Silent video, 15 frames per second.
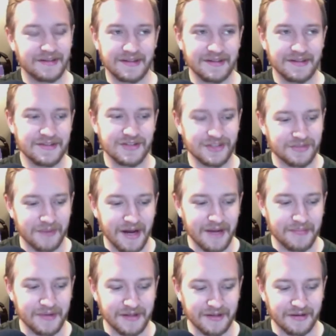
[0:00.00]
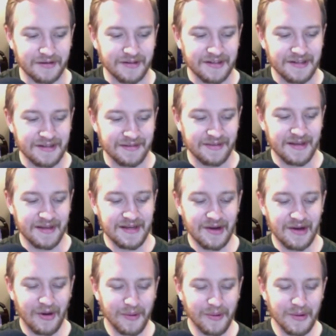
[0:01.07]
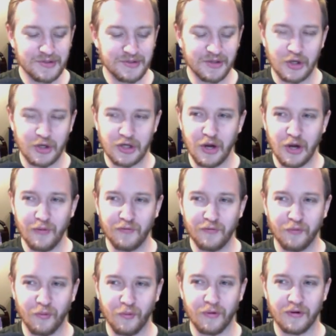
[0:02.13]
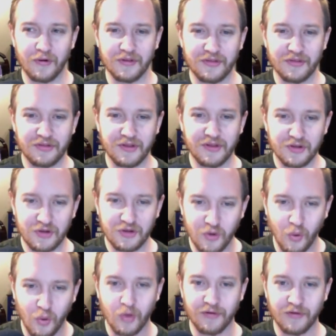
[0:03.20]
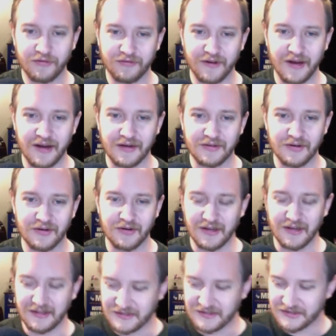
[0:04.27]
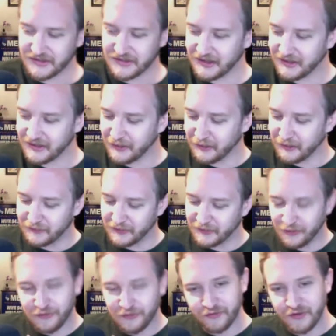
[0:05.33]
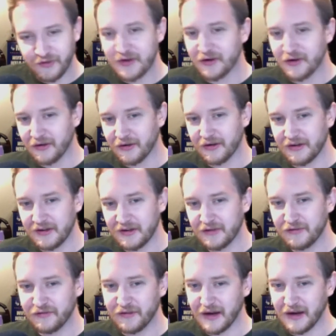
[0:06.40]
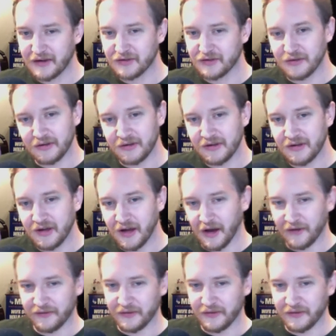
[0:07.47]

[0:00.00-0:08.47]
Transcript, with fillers: this is just my opinion, they almost go for the gore factor instead of the fear factor of the